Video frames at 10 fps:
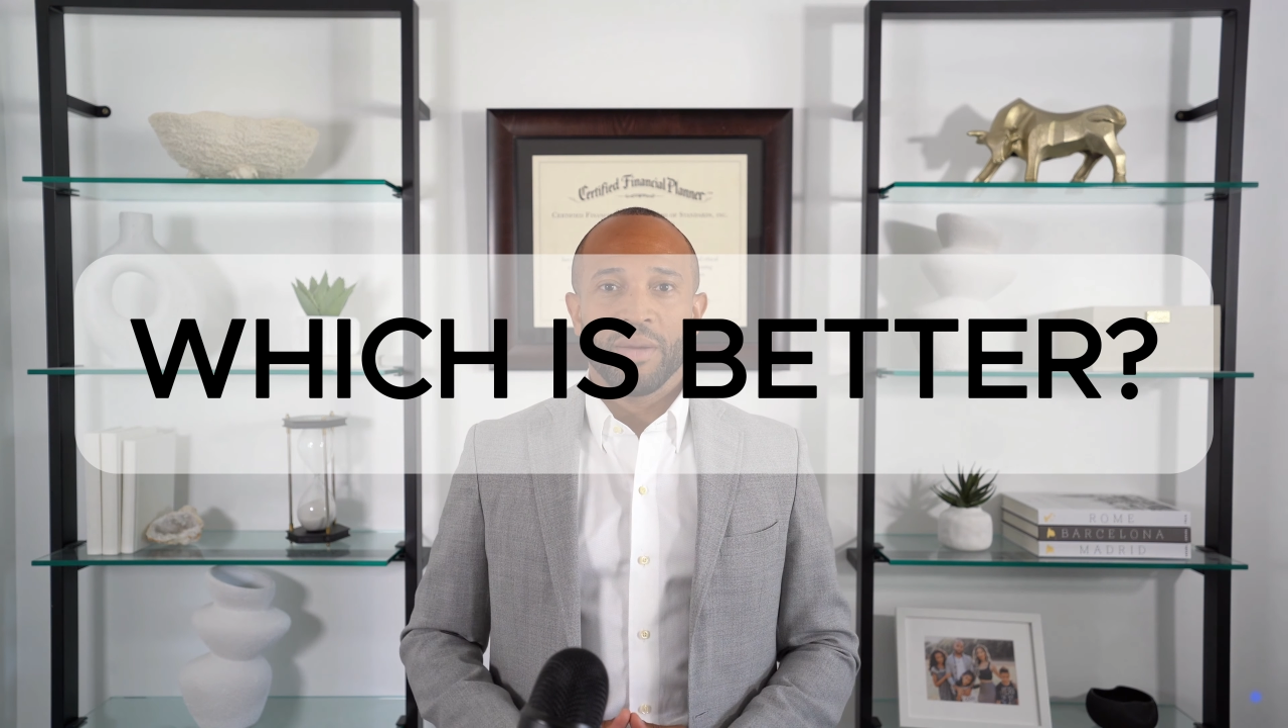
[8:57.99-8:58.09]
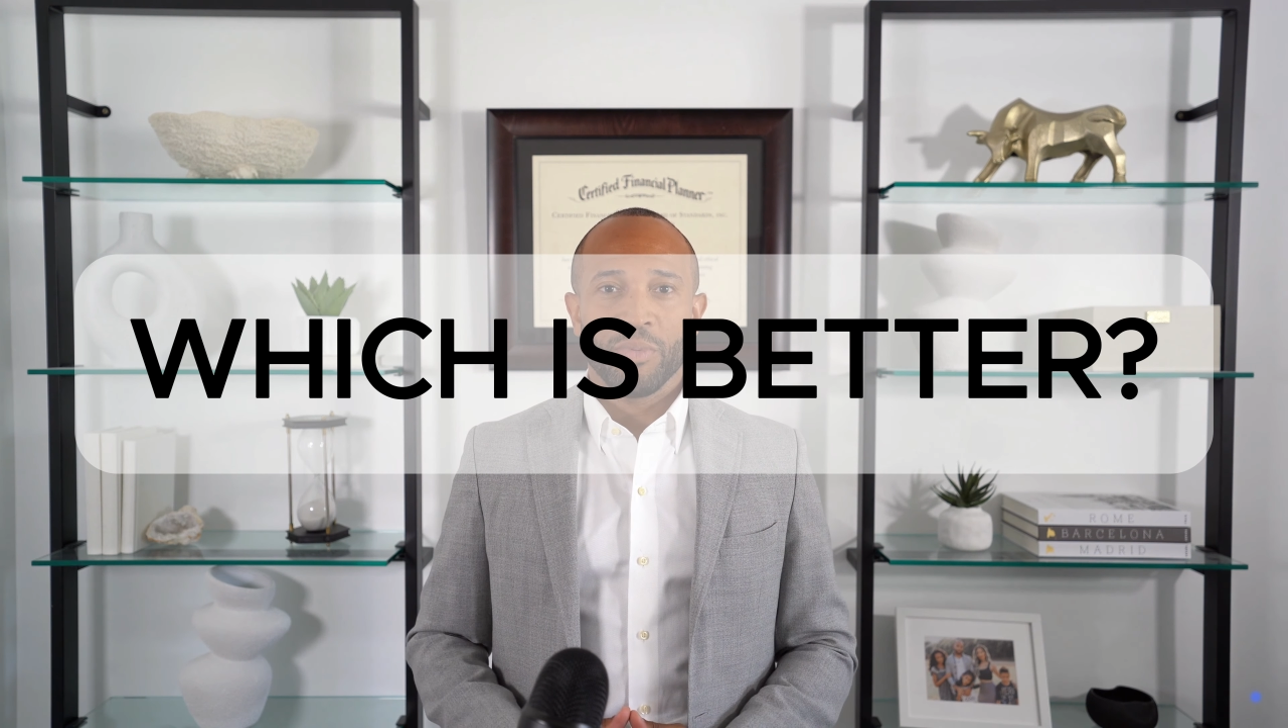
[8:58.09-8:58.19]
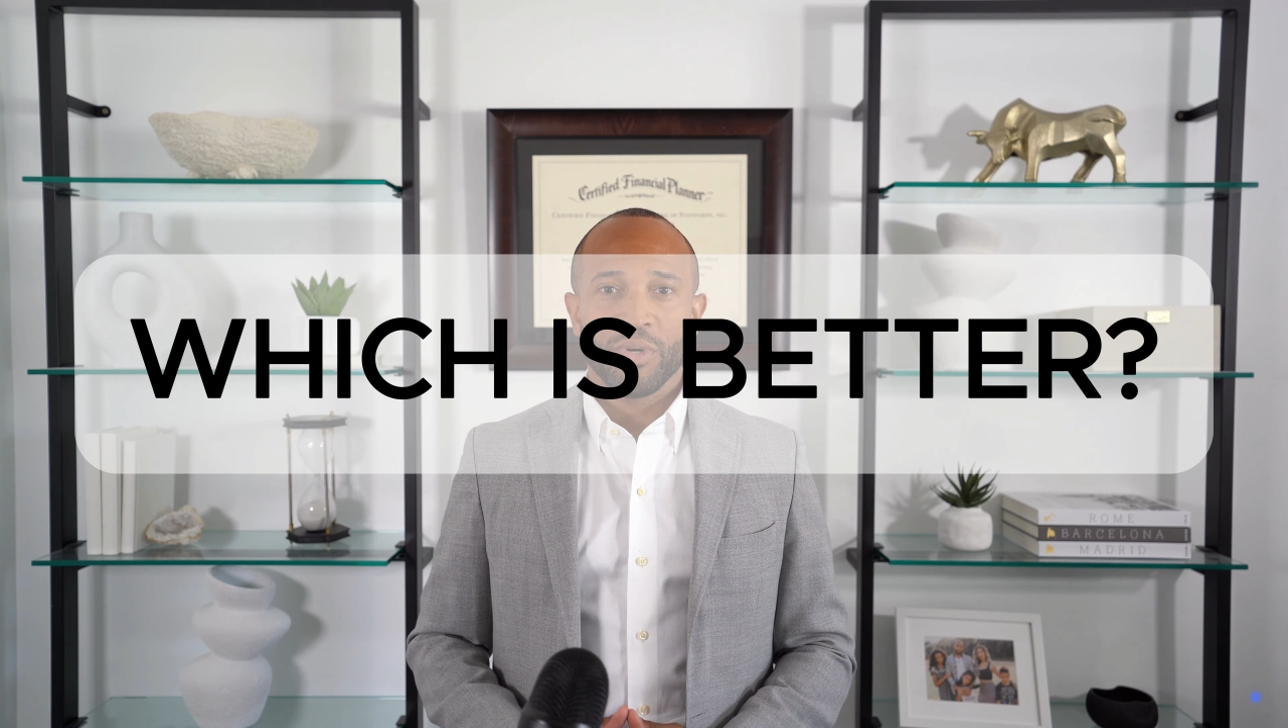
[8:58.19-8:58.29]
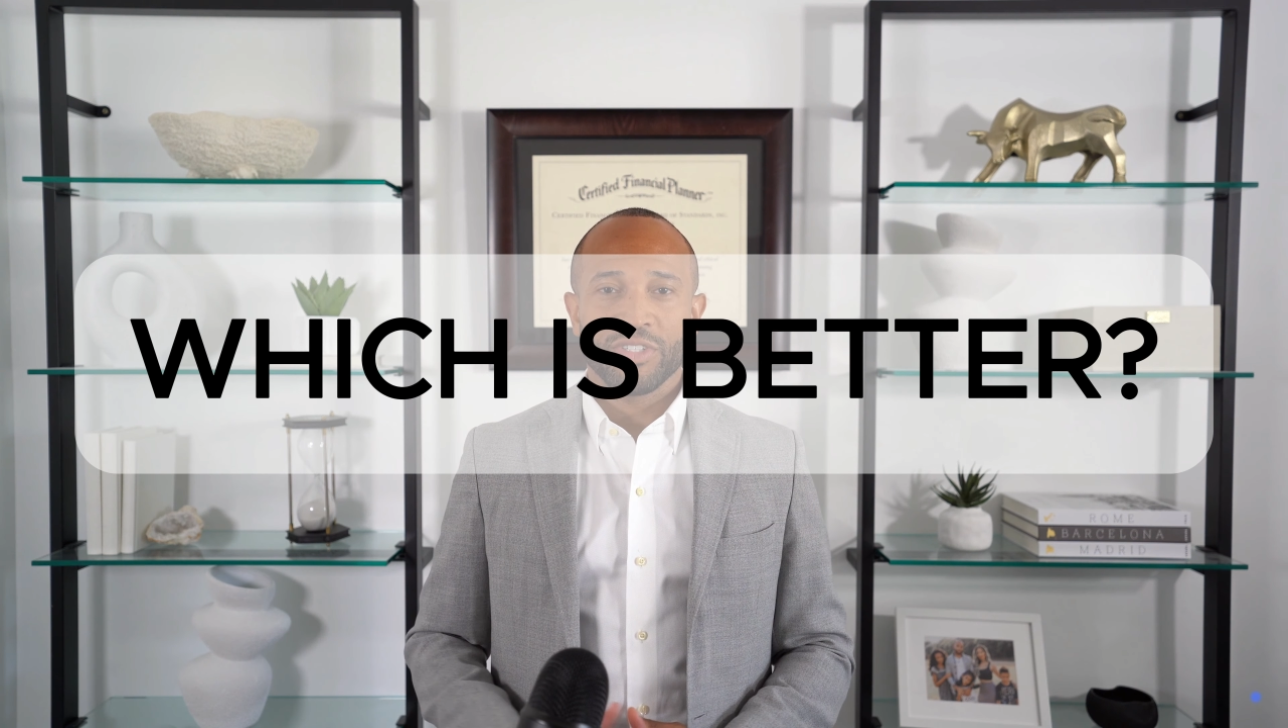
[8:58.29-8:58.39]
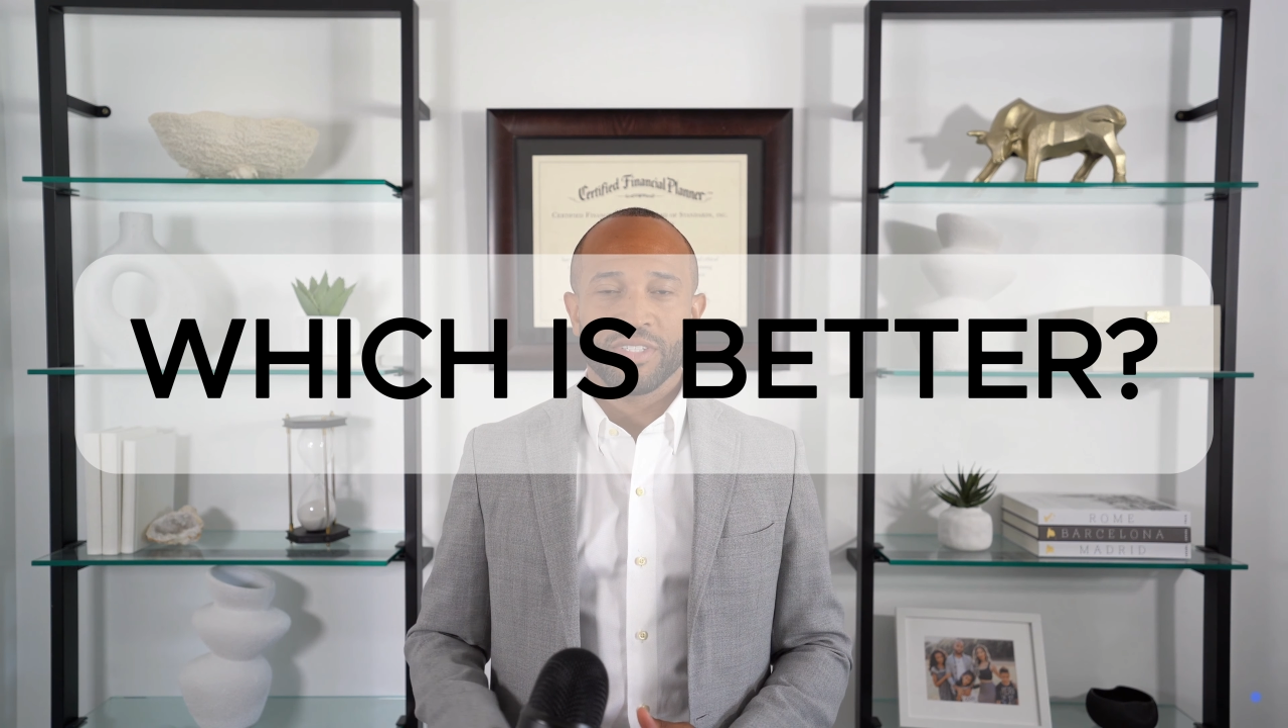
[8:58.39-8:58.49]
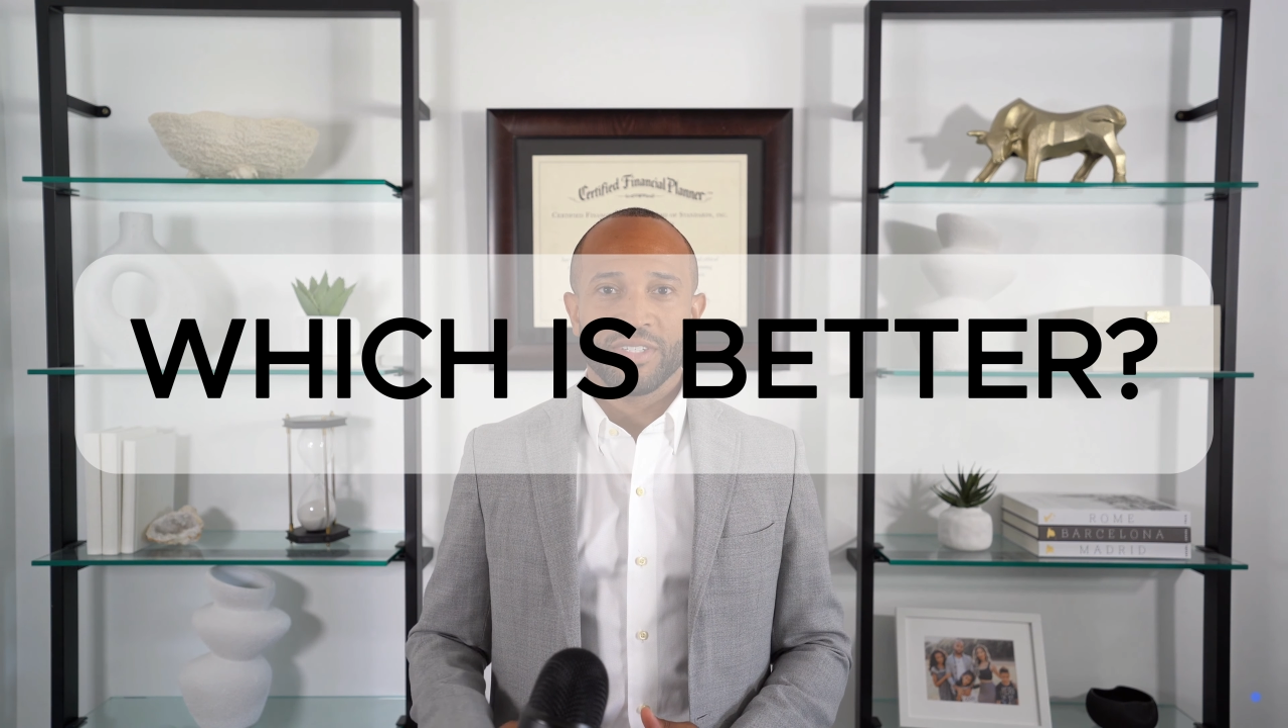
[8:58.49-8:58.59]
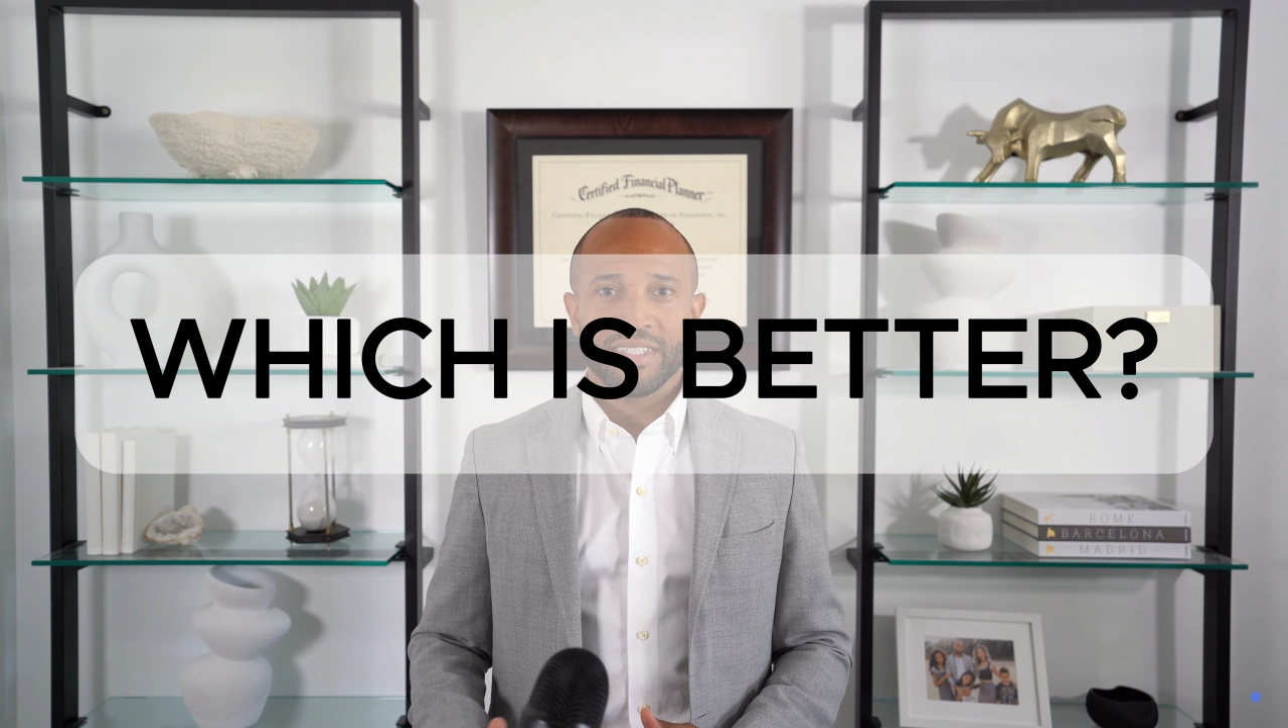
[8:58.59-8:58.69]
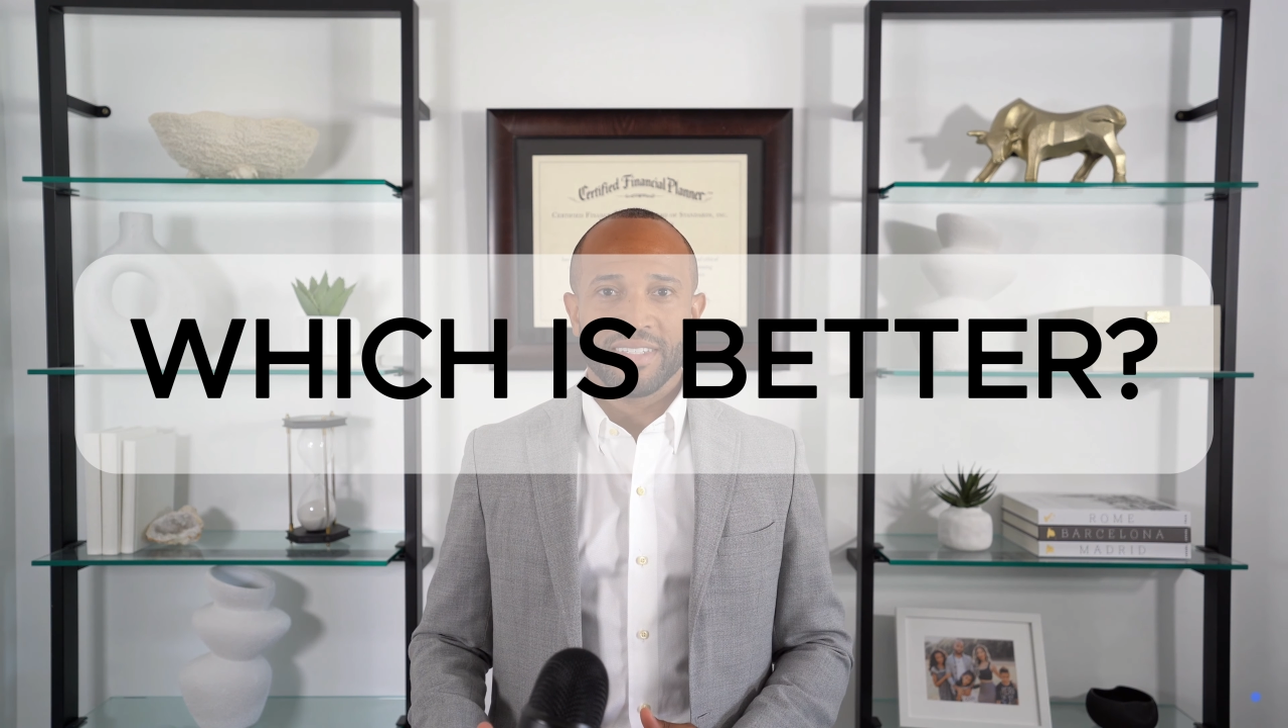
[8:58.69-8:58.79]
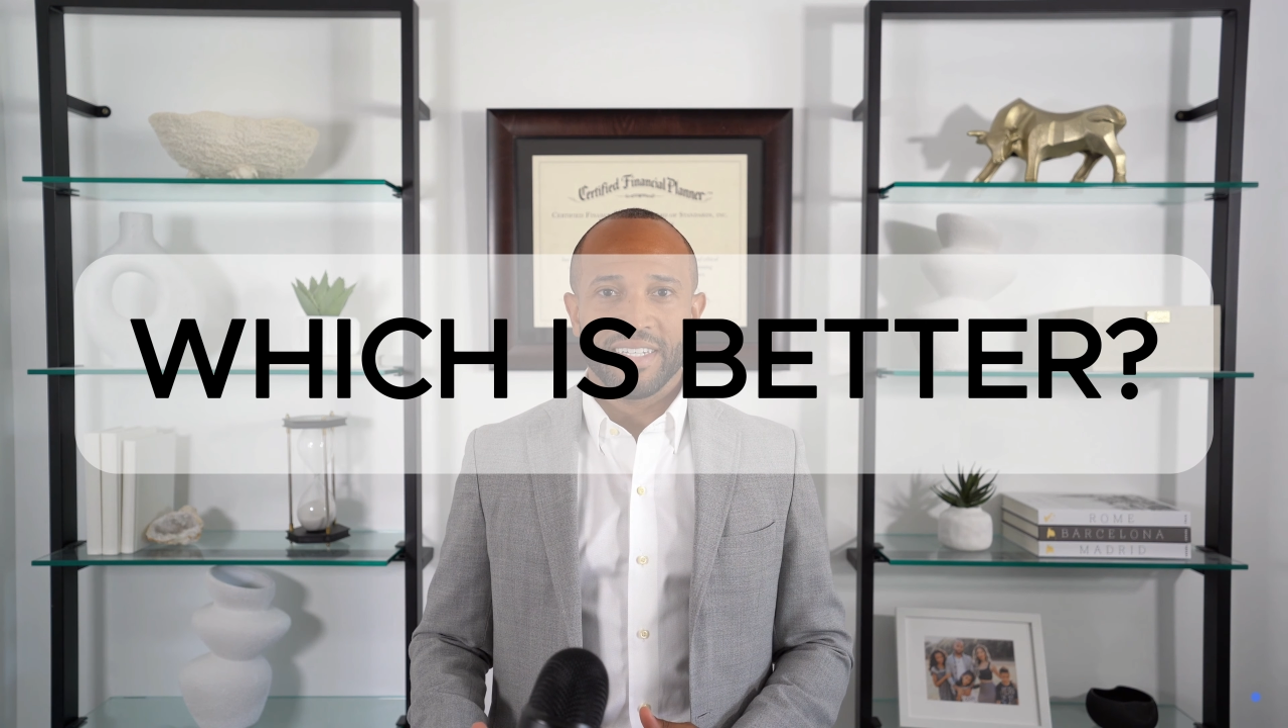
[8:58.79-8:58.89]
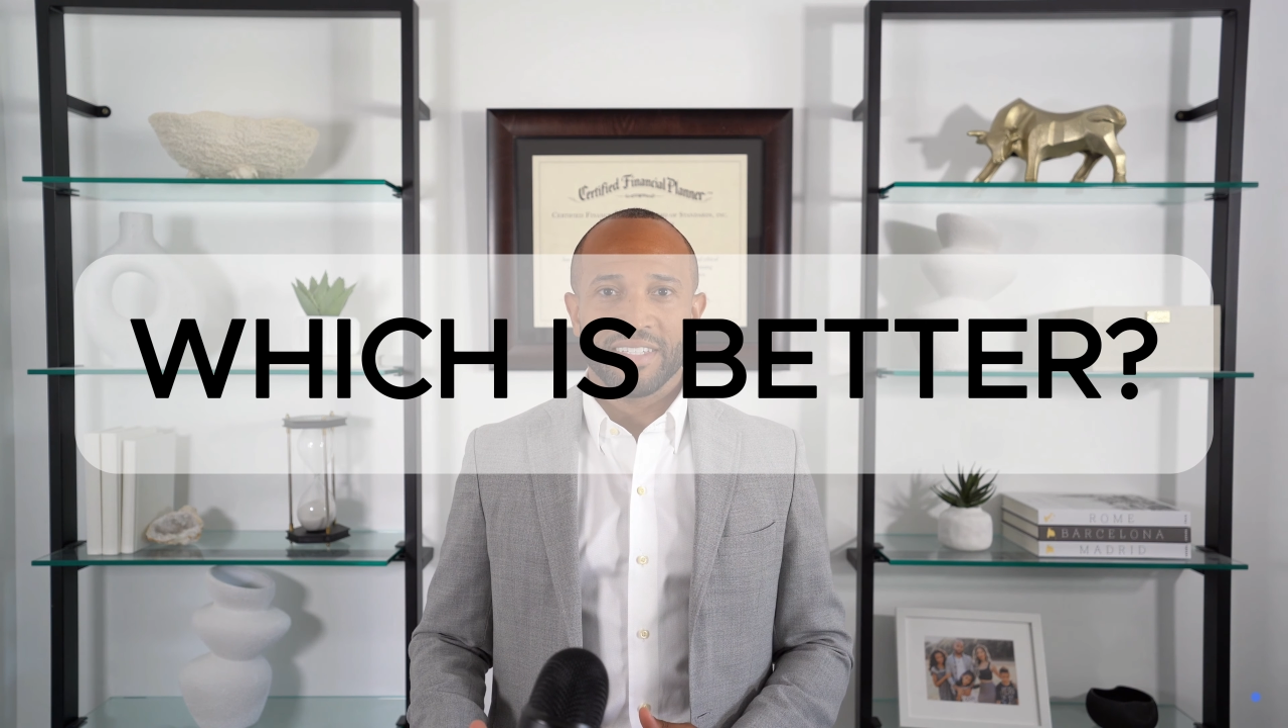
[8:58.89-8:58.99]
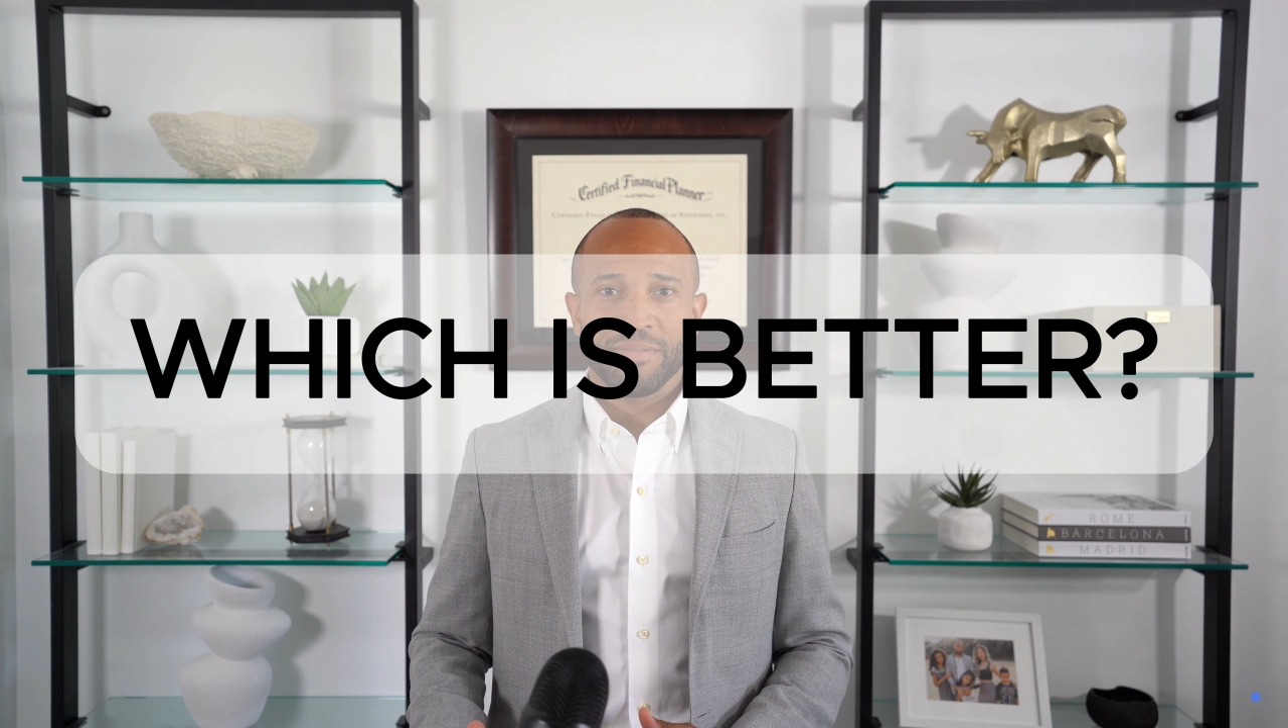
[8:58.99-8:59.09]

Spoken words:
personally think is